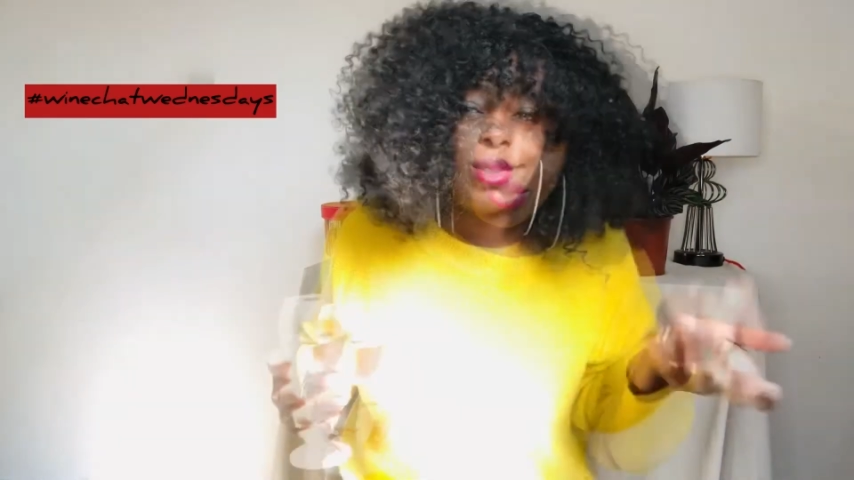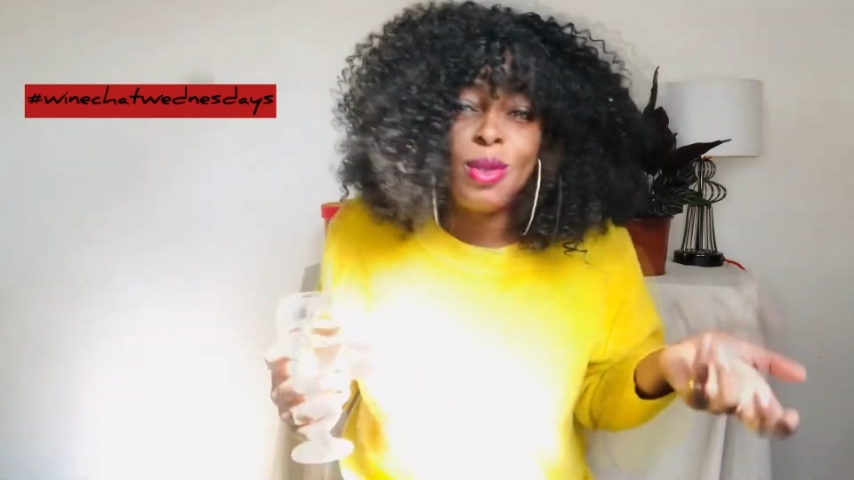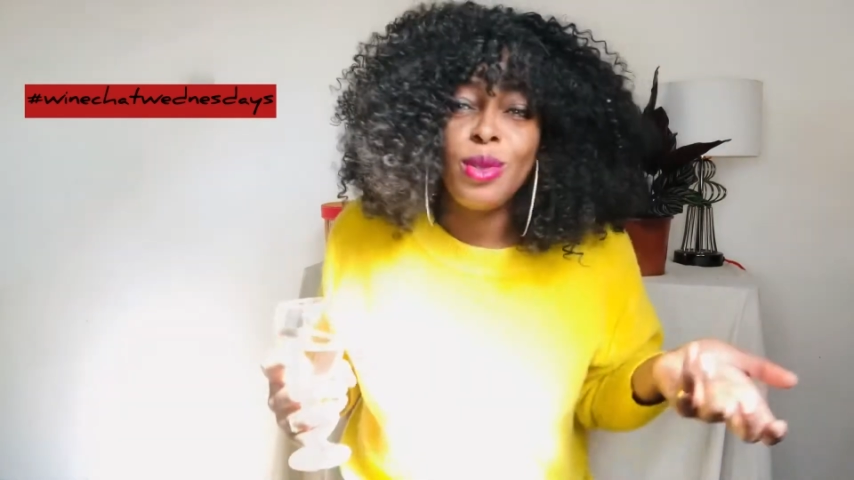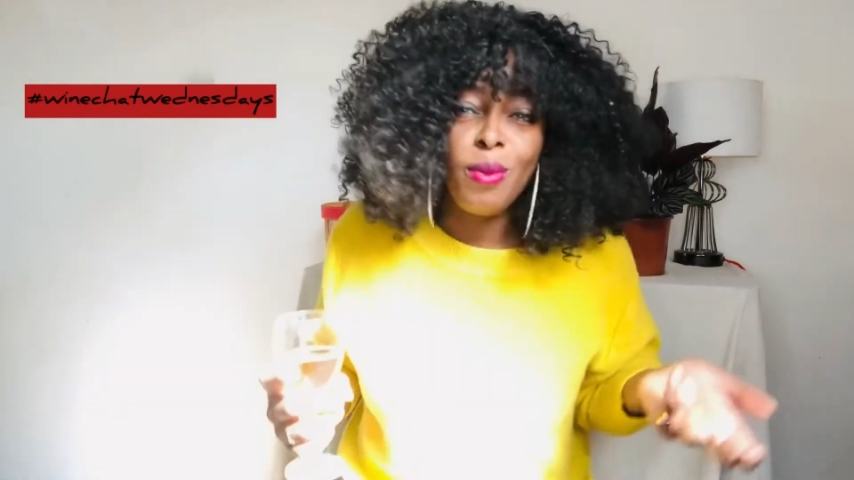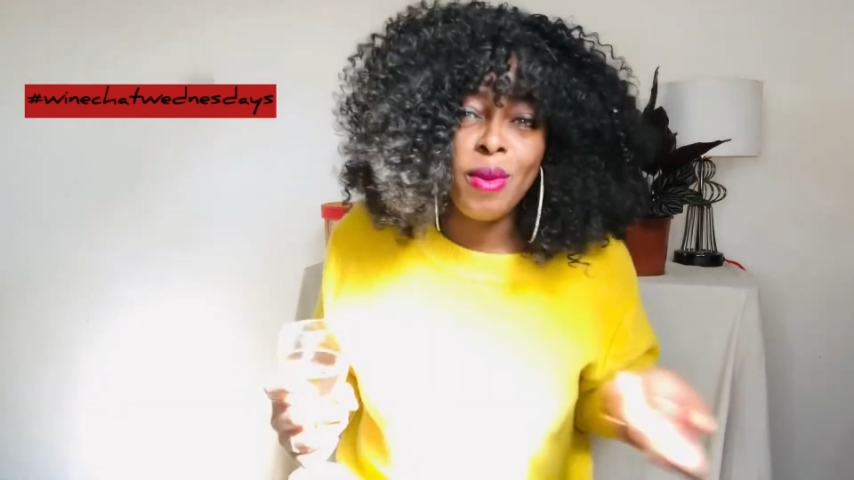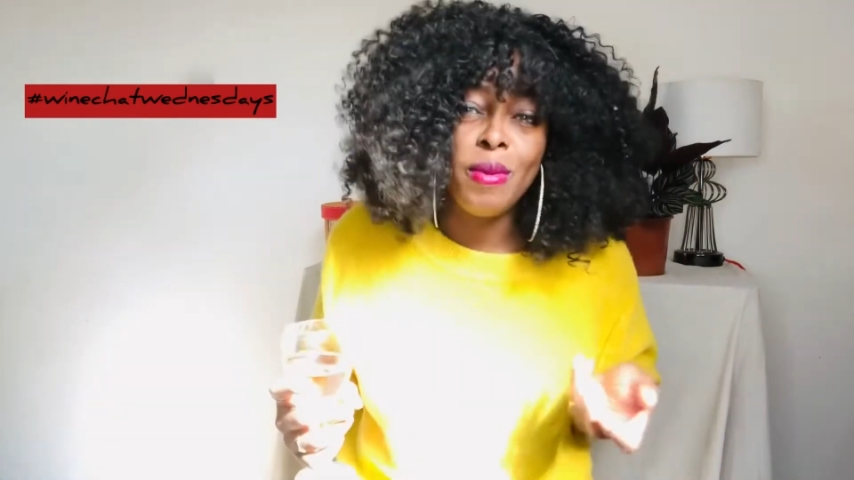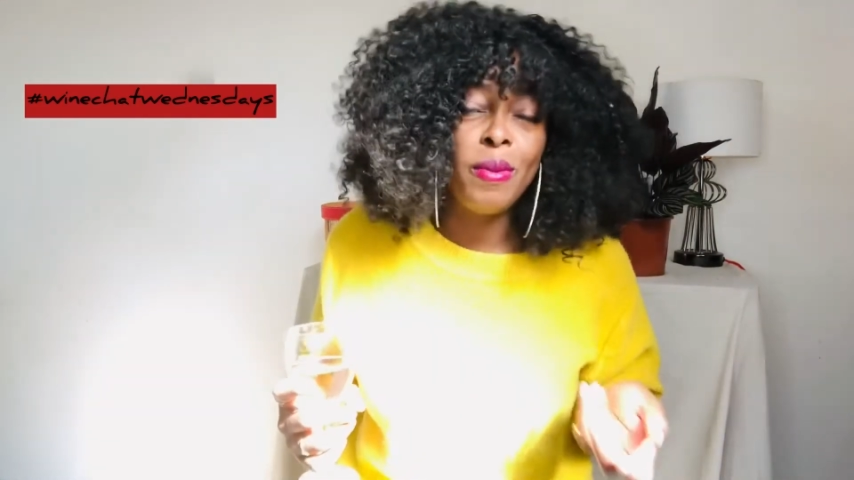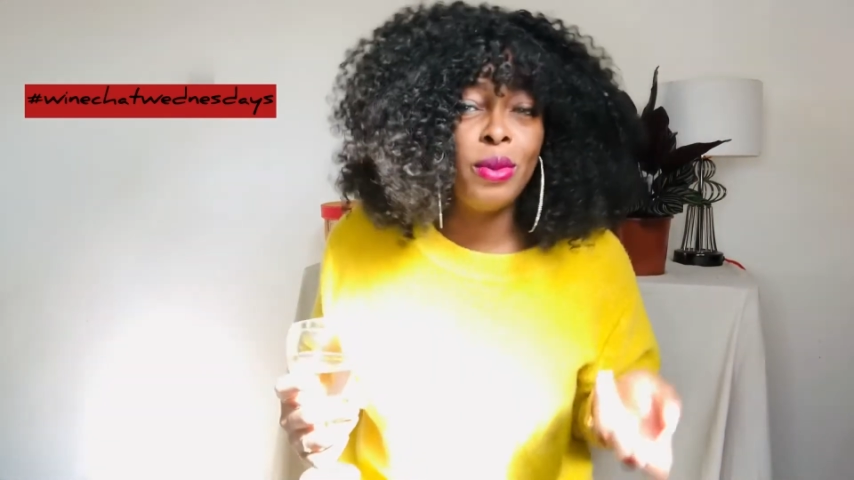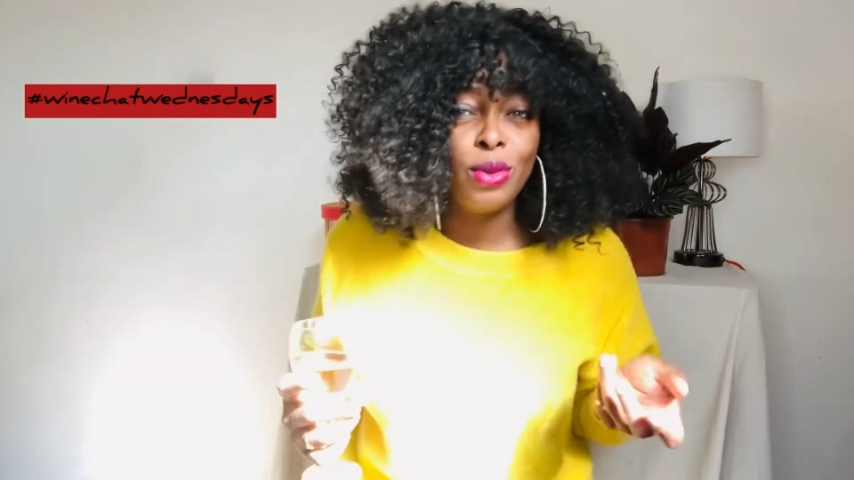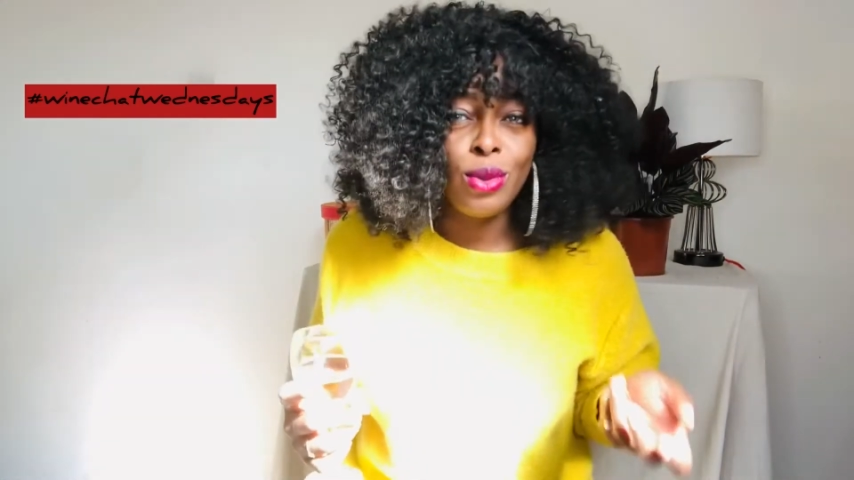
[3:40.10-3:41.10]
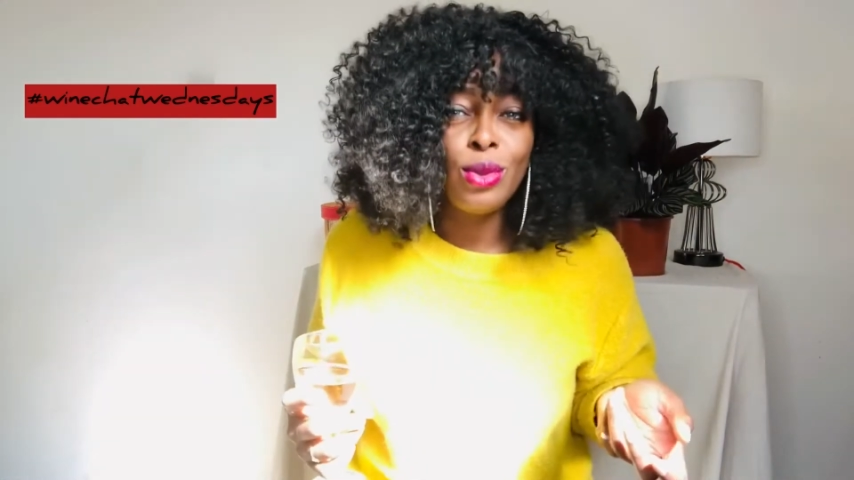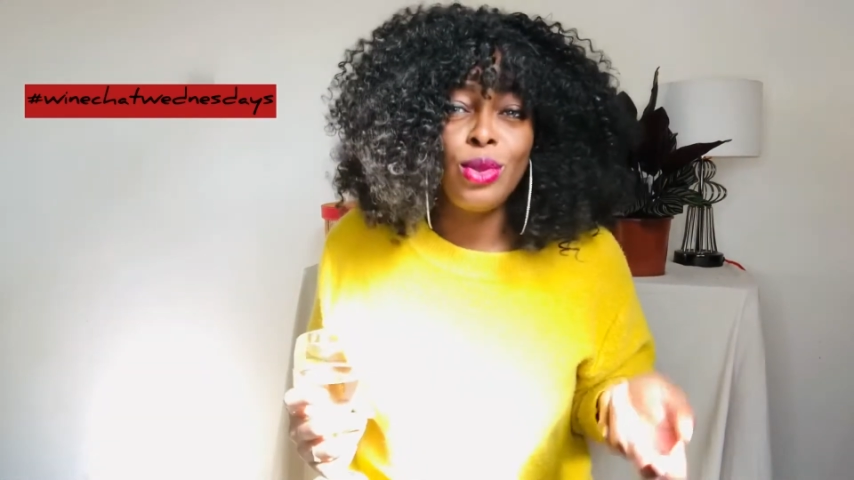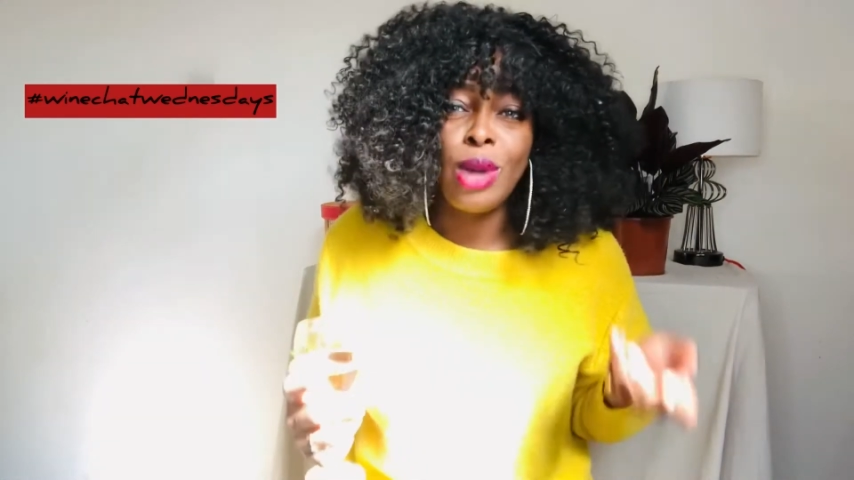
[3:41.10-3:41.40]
It's not something people do. You